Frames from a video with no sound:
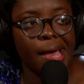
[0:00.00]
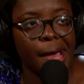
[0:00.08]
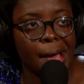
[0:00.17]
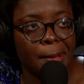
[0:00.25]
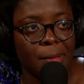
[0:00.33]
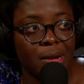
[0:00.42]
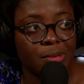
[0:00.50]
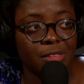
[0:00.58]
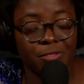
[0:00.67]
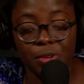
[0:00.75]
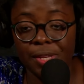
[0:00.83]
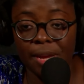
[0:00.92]
um, and it was
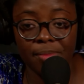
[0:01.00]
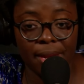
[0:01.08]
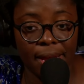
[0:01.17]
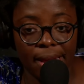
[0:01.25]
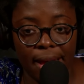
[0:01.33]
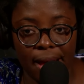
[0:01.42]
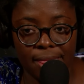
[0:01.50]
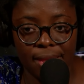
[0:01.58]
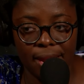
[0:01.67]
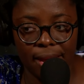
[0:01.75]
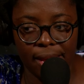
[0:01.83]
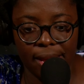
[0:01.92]
the first time that I
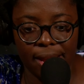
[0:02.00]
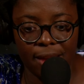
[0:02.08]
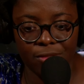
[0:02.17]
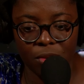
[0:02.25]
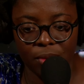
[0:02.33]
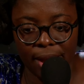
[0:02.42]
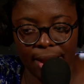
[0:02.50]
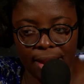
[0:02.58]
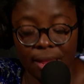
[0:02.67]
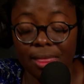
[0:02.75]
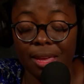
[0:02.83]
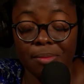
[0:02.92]
that I had ever read
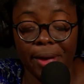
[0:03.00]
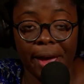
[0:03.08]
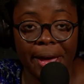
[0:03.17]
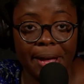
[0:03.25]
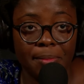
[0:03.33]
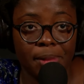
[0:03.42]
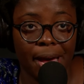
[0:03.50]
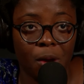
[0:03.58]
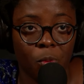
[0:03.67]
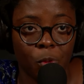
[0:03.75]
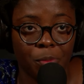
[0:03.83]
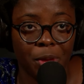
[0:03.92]
anything by a
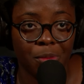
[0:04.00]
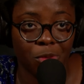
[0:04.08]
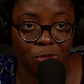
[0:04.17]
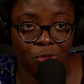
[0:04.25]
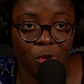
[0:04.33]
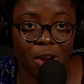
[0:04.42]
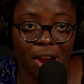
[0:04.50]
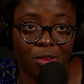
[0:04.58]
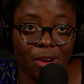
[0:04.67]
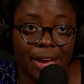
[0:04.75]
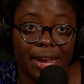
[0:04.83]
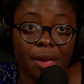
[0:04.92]
black woman before, and
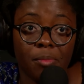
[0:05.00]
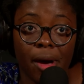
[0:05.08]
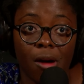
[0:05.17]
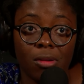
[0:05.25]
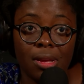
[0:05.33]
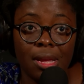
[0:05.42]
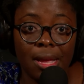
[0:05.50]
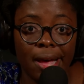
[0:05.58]
writing about